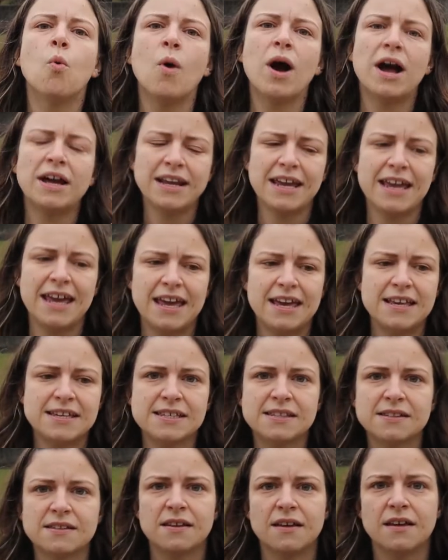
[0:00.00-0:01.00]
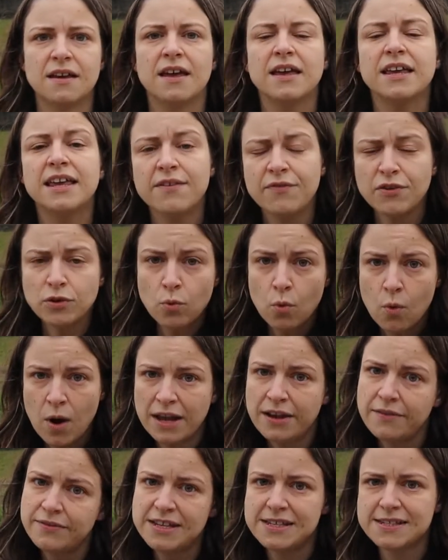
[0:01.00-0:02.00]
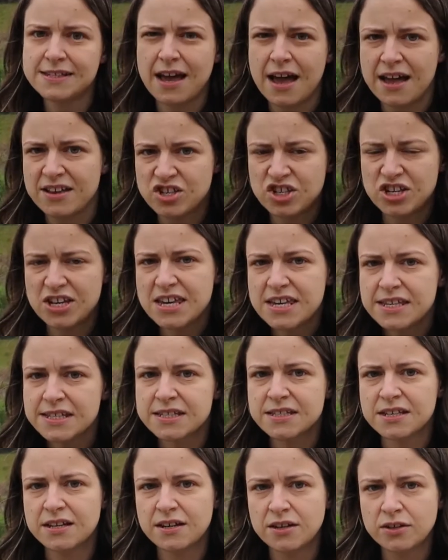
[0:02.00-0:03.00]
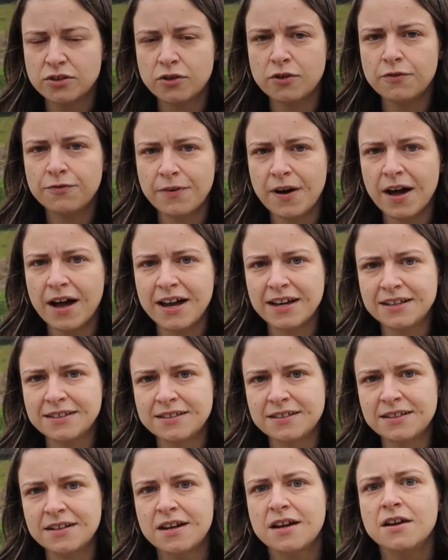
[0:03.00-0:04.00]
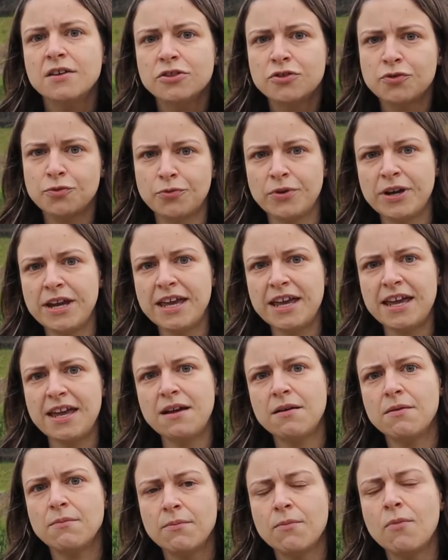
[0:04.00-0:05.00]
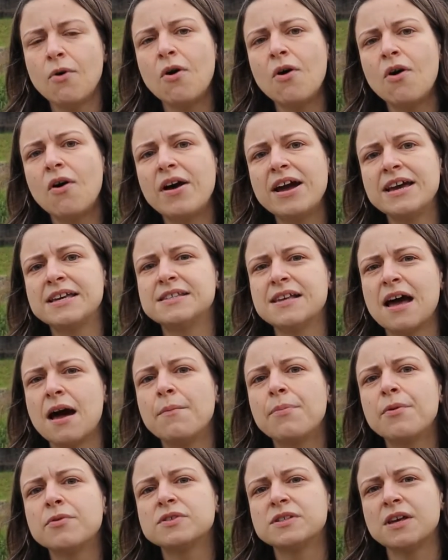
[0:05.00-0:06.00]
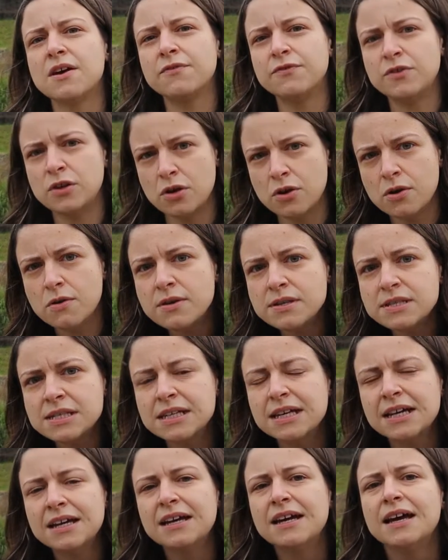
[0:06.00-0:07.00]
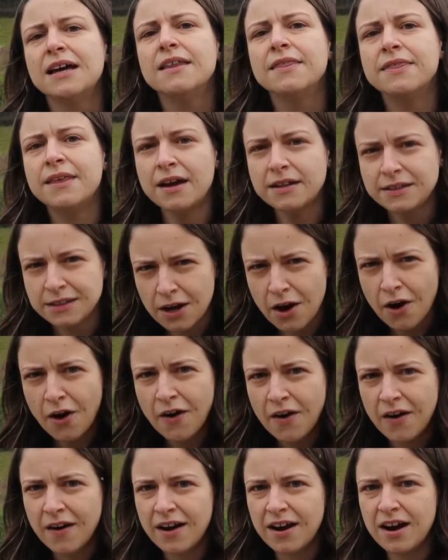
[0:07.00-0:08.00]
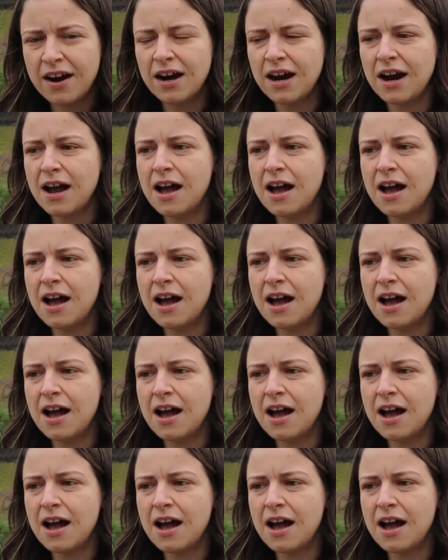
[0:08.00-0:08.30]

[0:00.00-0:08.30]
One is, given one of these kanjis, to find 3 more examples of use that are